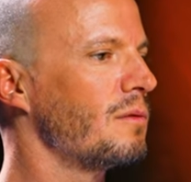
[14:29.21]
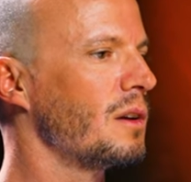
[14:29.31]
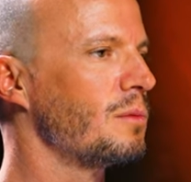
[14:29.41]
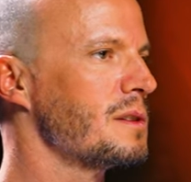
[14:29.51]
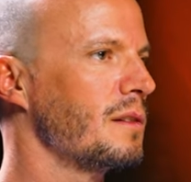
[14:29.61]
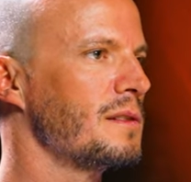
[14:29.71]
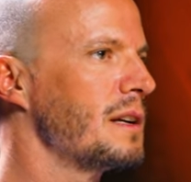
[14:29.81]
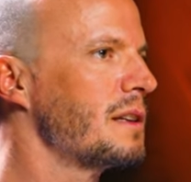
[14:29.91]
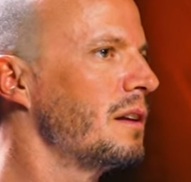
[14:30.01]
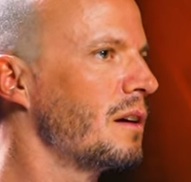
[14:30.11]
when it was in
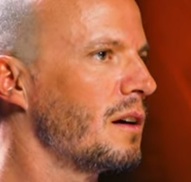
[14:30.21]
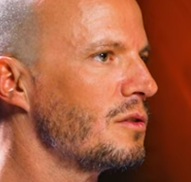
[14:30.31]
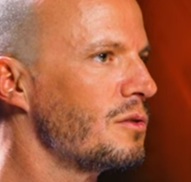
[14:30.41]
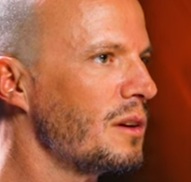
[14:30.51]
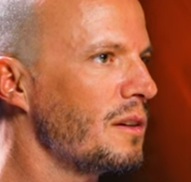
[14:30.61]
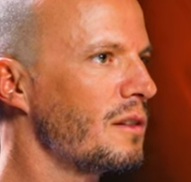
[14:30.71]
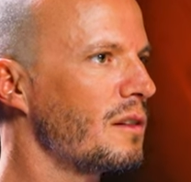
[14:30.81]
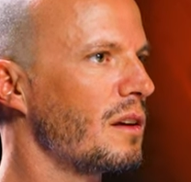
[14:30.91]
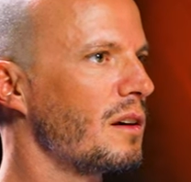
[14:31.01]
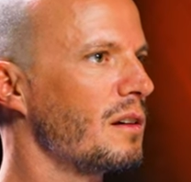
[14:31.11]
16
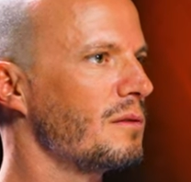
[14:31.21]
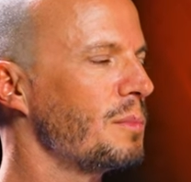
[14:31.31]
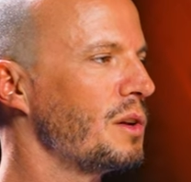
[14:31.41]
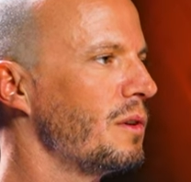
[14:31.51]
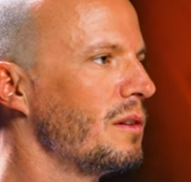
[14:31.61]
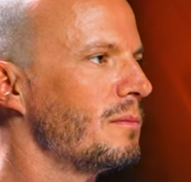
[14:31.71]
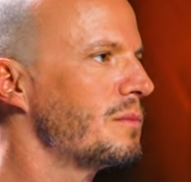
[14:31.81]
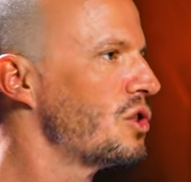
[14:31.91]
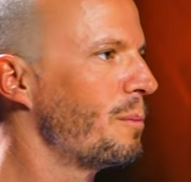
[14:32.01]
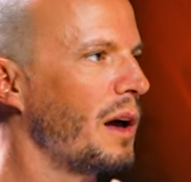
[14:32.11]
countries uh, between
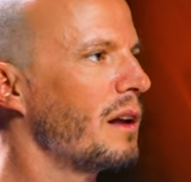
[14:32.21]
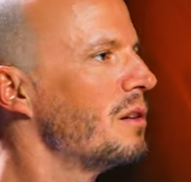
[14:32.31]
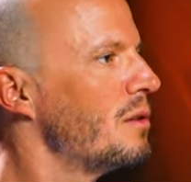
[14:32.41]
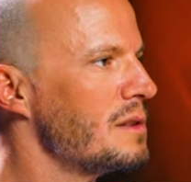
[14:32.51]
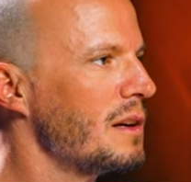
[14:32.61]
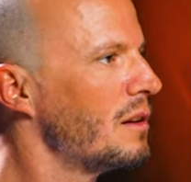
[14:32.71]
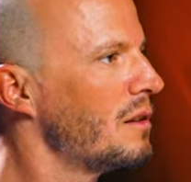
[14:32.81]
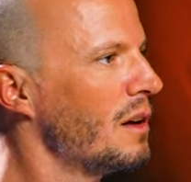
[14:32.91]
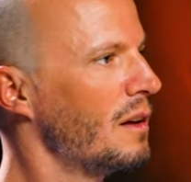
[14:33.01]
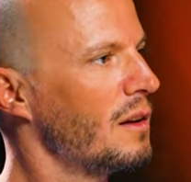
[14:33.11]
Japan and New Zealand.